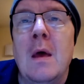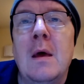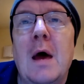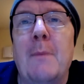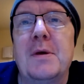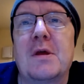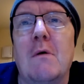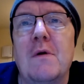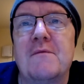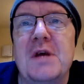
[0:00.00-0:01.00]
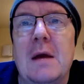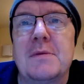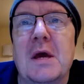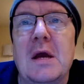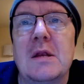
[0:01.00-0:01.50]
episode of James
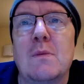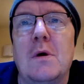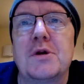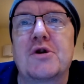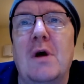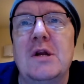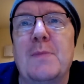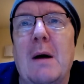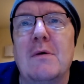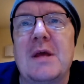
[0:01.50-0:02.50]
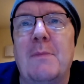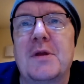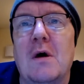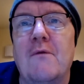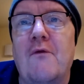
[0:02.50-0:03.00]
Higgins World of Strange Powers,
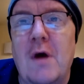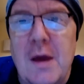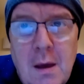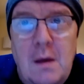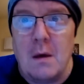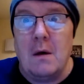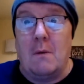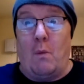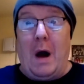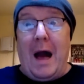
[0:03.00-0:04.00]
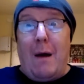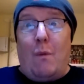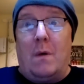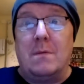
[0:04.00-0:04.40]
Episode 3. Wow!